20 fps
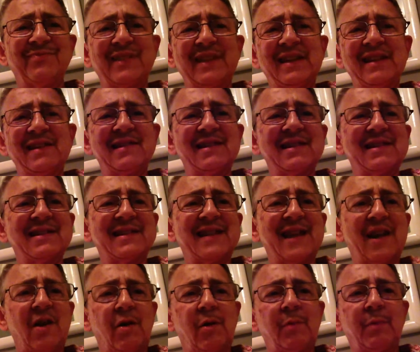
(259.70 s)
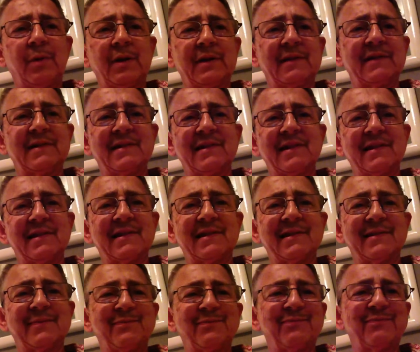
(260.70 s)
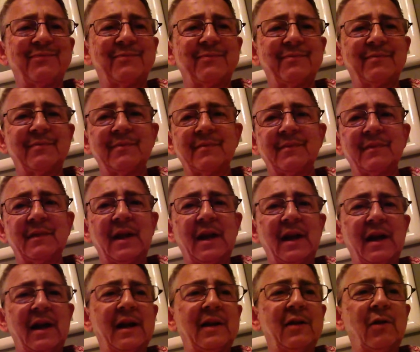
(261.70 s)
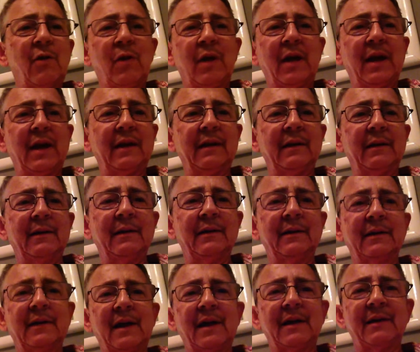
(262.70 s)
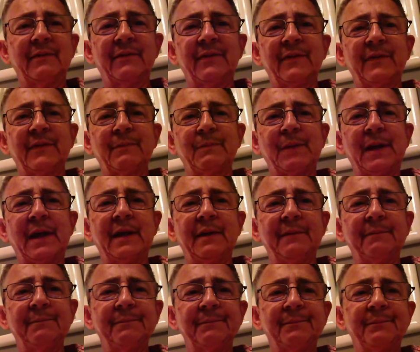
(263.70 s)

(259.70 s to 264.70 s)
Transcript: isn't terrible. It's just annoying kind of pain.